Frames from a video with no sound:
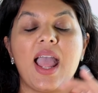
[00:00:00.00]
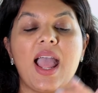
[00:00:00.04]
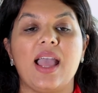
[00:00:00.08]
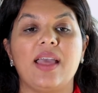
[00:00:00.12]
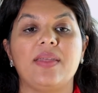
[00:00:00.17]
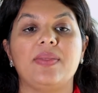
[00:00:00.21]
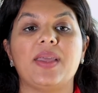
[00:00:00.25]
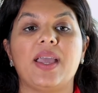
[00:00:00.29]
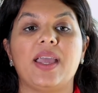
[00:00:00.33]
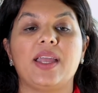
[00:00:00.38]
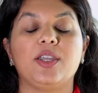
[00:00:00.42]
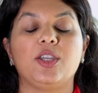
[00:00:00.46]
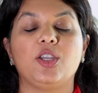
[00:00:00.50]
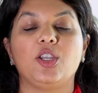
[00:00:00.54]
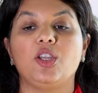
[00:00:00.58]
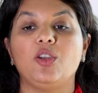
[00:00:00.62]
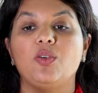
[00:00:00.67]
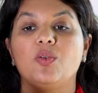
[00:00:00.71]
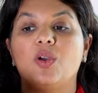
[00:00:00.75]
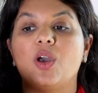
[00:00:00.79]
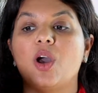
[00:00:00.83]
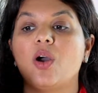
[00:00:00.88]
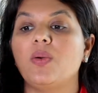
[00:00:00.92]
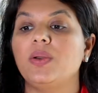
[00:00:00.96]
and then
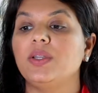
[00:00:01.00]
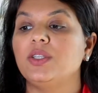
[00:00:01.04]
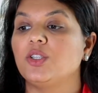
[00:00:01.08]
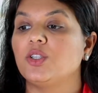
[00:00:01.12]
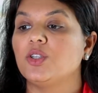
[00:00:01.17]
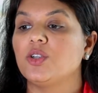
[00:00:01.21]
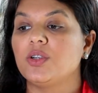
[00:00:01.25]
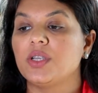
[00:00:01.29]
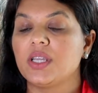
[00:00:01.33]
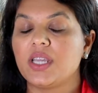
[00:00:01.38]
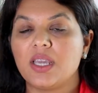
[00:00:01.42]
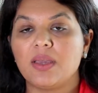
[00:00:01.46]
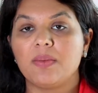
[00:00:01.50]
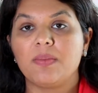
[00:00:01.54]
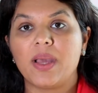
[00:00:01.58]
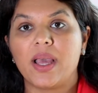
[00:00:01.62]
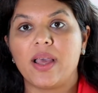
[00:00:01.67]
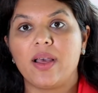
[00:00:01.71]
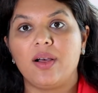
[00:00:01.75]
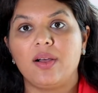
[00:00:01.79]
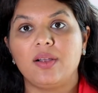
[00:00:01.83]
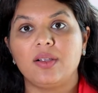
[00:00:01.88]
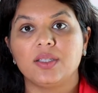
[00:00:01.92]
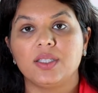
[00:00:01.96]
you go into your
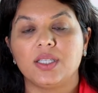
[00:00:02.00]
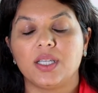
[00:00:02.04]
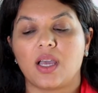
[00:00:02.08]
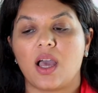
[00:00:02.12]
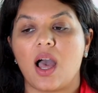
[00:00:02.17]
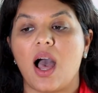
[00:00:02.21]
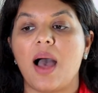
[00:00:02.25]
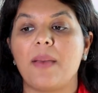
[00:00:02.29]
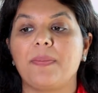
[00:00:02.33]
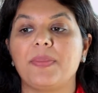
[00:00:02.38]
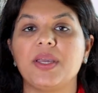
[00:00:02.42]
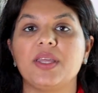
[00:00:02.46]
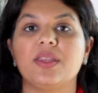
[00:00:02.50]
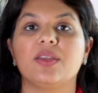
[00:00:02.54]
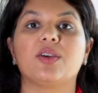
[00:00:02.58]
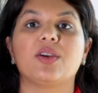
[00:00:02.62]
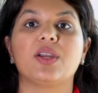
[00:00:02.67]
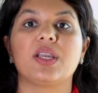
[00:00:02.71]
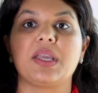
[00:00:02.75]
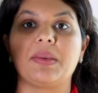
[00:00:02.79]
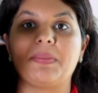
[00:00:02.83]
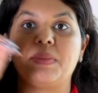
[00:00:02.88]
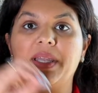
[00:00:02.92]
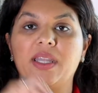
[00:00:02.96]
email to copy
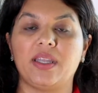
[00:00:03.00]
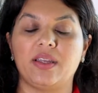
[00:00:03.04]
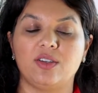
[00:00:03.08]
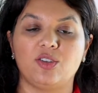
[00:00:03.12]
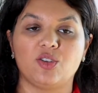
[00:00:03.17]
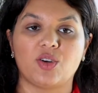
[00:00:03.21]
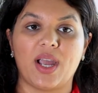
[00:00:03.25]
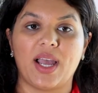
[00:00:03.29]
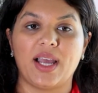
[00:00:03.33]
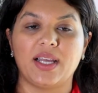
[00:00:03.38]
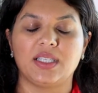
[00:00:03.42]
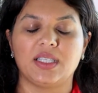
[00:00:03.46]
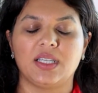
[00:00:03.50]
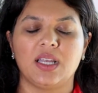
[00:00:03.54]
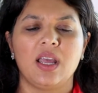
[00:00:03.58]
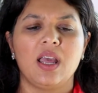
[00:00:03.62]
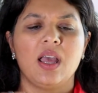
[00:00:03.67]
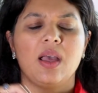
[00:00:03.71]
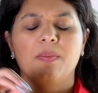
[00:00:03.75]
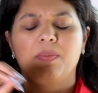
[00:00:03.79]
their email address.